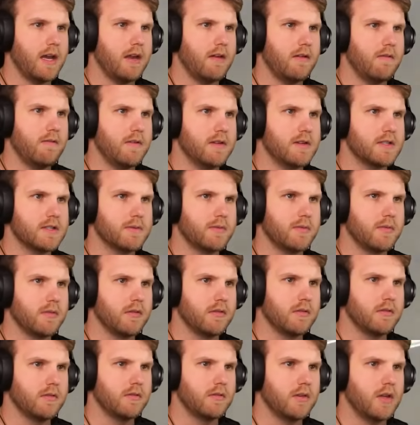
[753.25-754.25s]

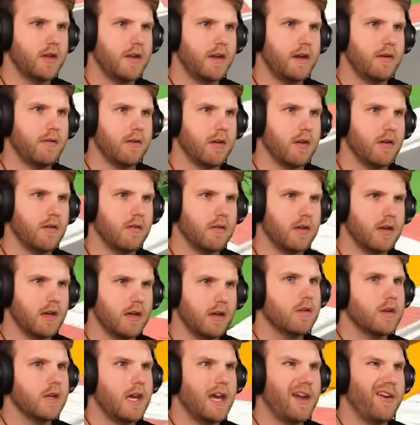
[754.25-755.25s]
invisible? Oh, there we go.
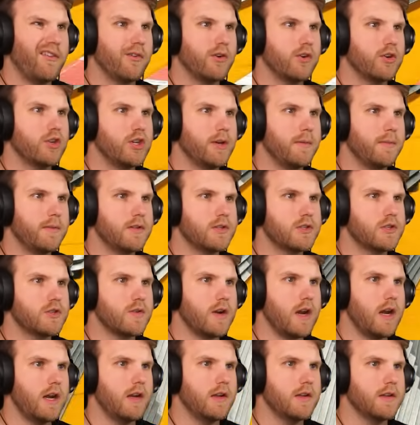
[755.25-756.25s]
Okay. Okay, we're jumping
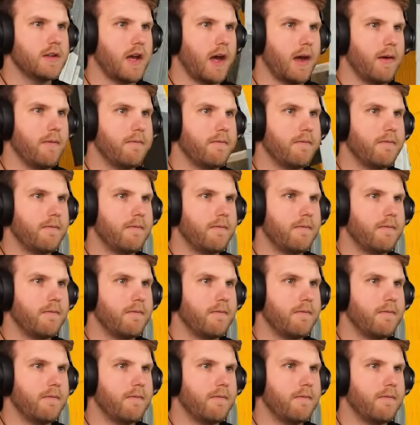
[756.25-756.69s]
straight into a